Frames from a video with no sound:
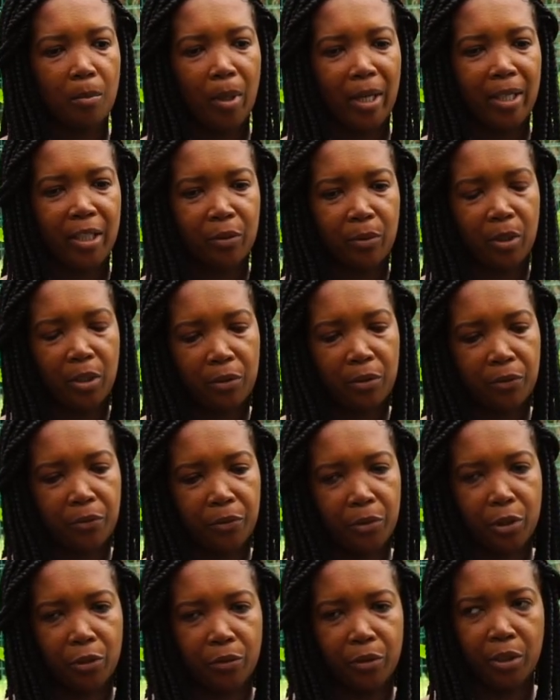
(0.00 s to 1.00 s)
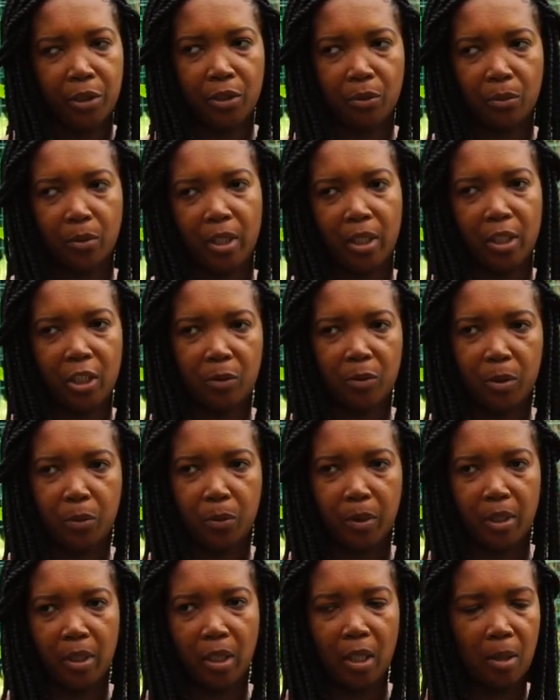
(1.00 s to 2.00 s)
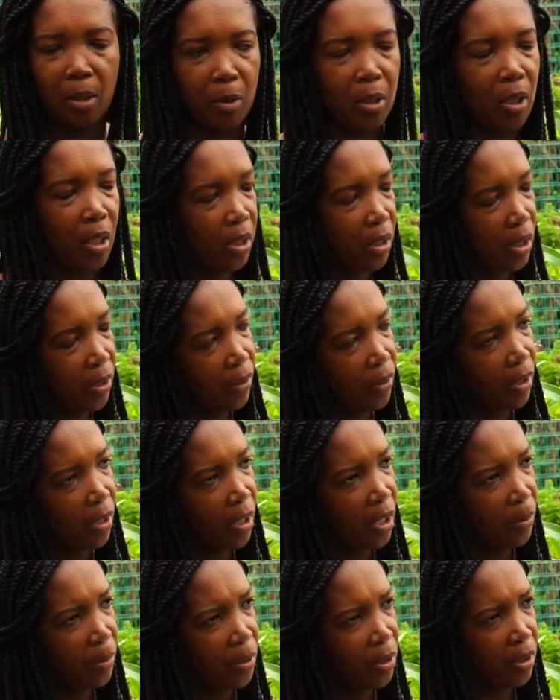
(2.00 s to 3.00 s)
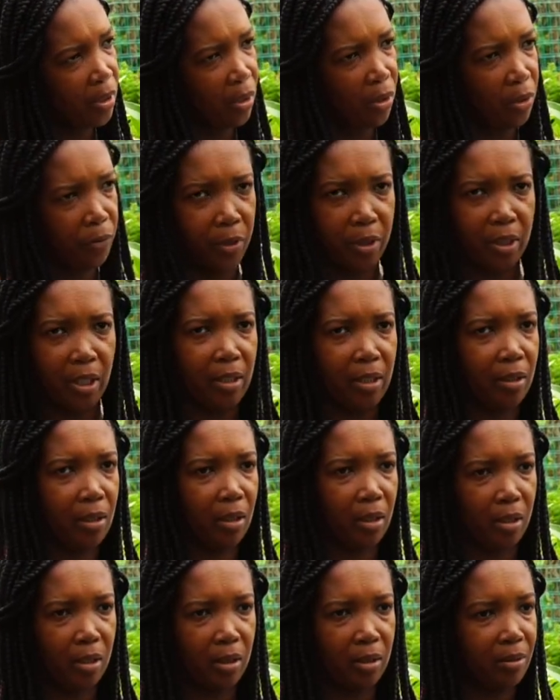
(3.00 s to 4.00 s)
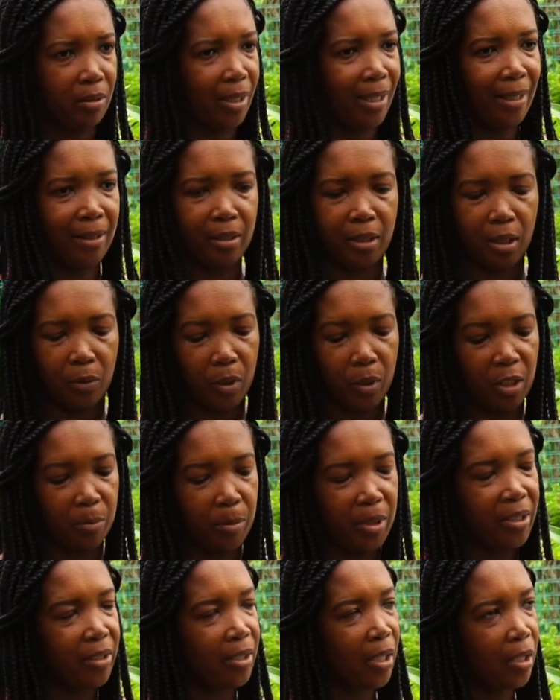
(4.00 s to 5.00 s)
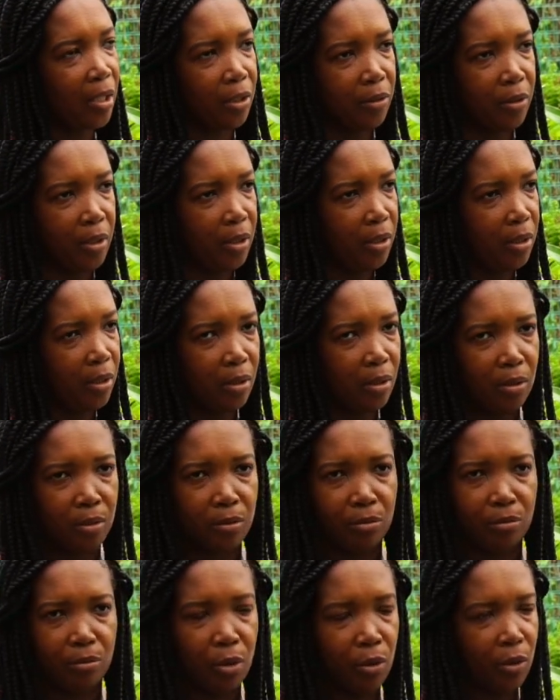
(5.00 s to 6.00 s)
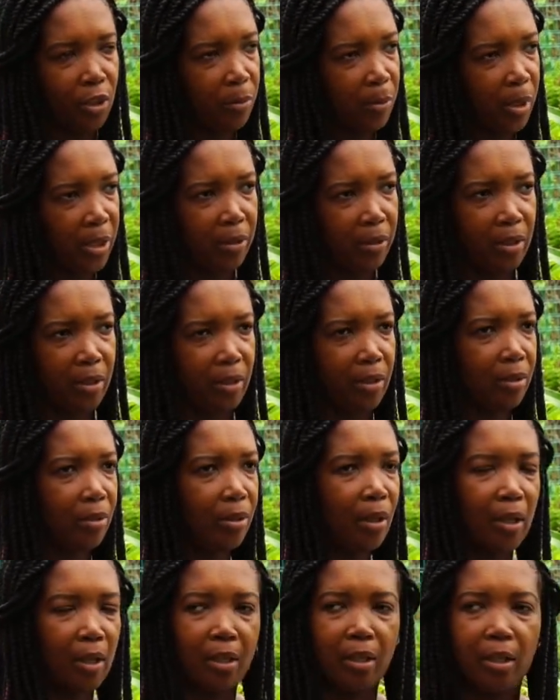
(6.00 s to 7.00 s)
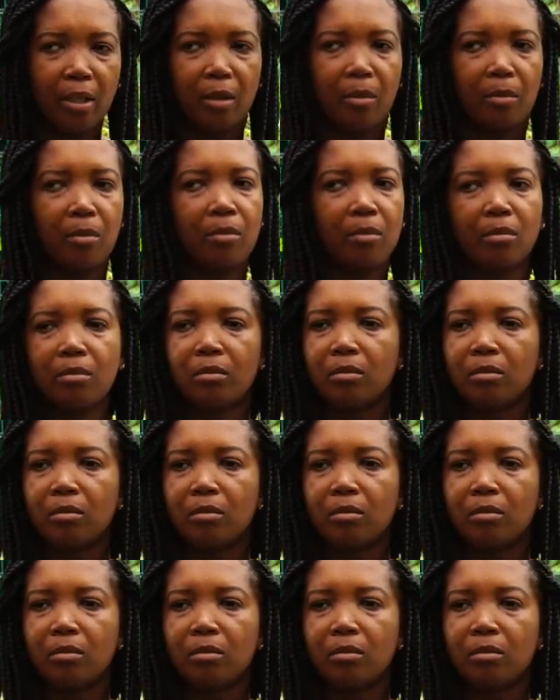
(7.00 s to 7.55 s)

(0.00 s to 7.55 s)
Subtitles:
Price range for fruit trees range between culinary herbs. They go for $10. Anything, whether it be celery, rosemary, thyme,